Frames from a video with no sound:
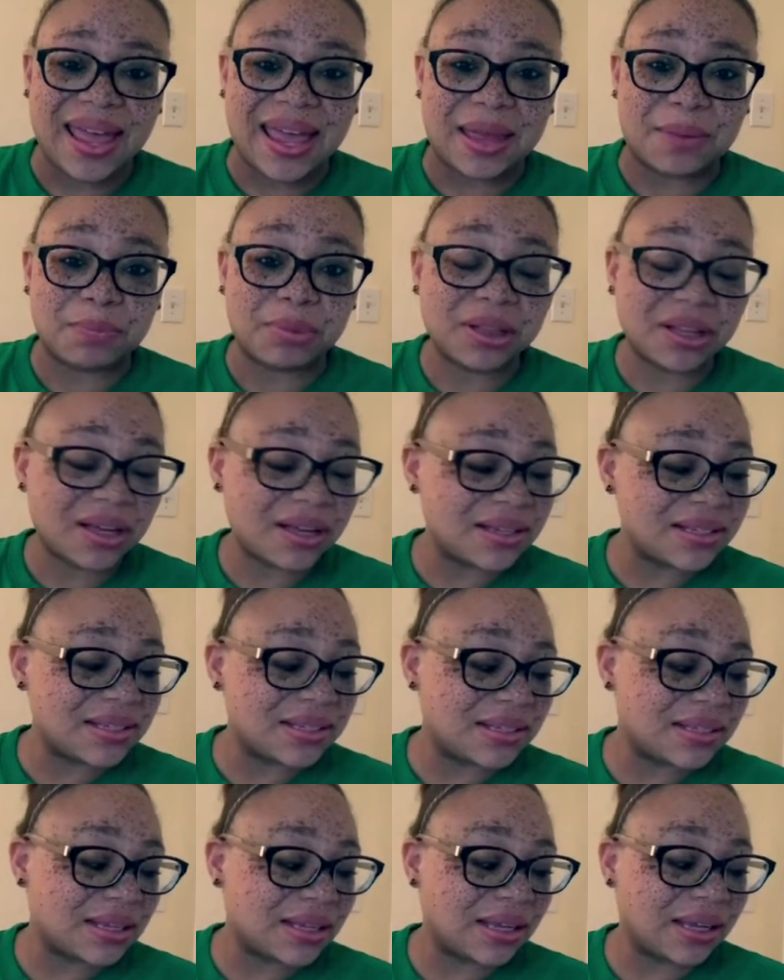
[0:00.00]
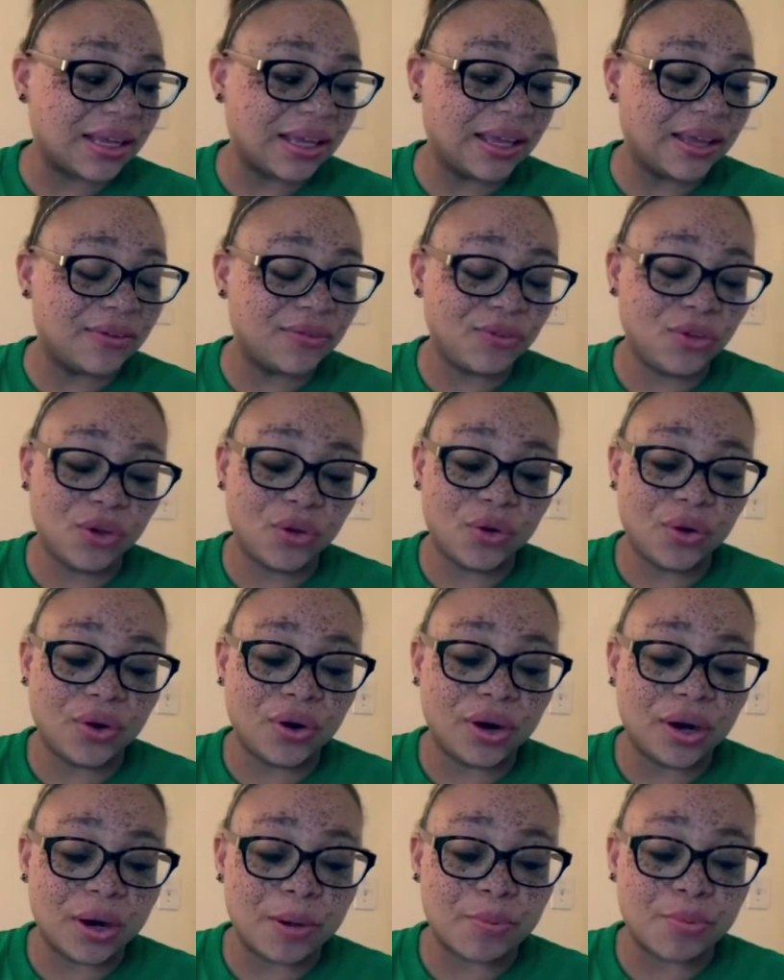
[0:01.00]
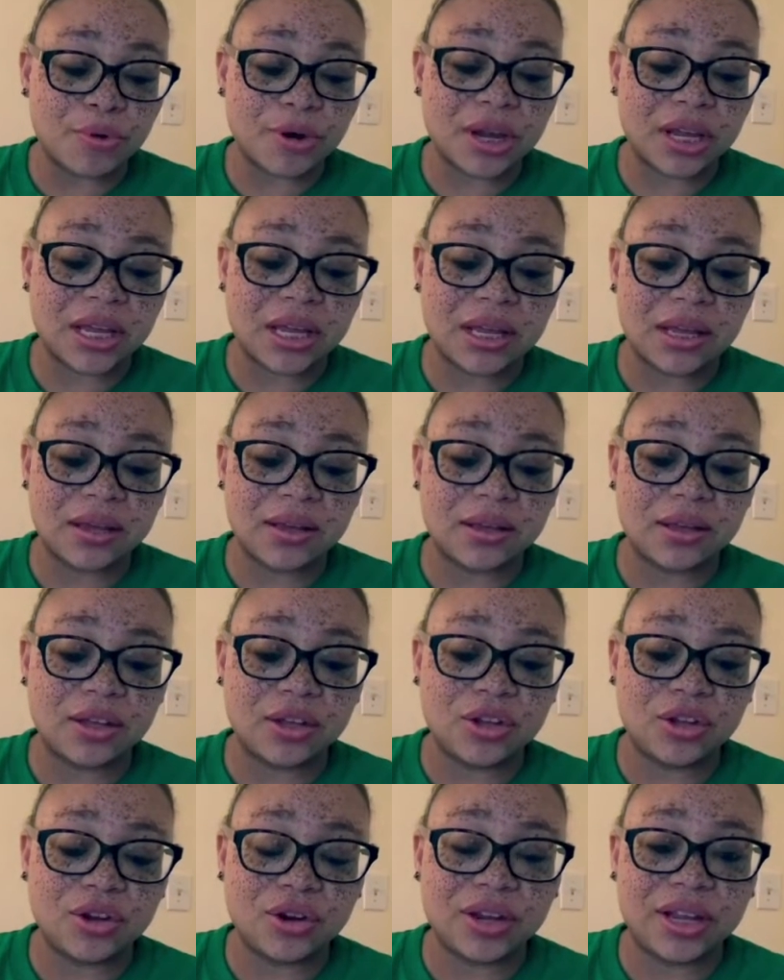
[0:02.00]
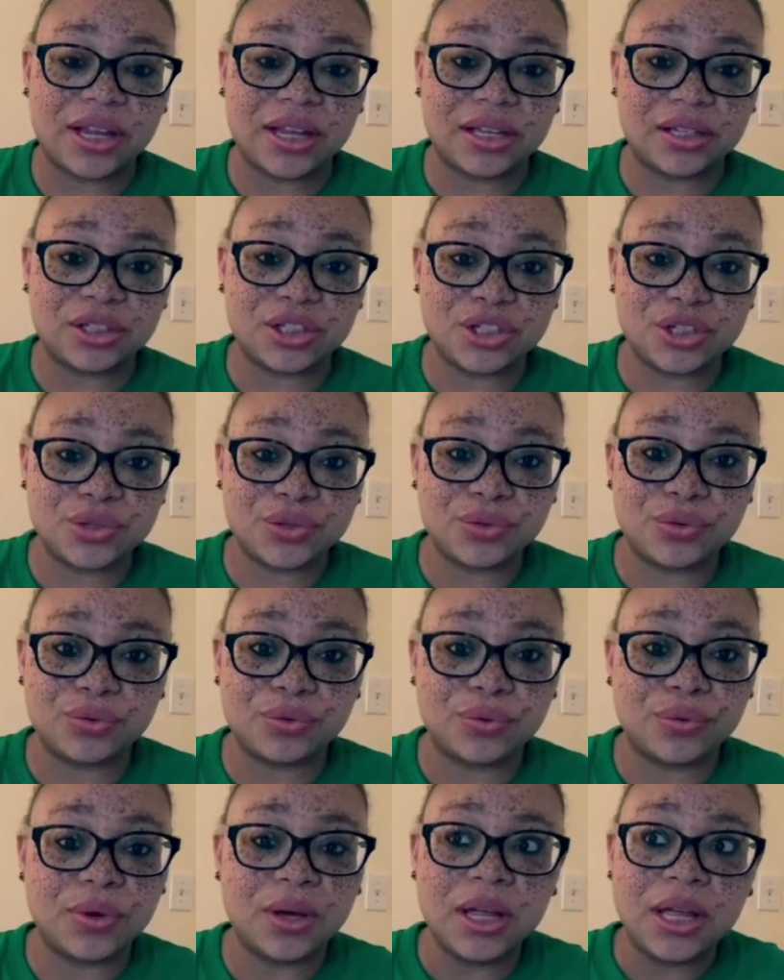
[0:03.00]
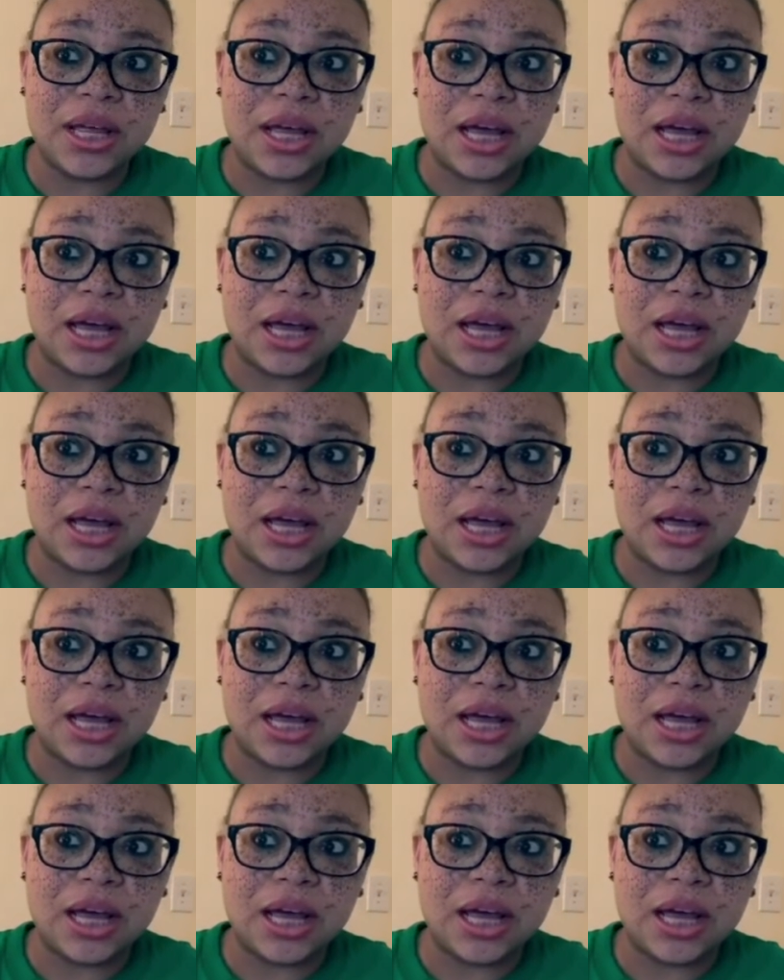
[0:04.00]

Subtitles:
and plus, if you're bringing your kid to,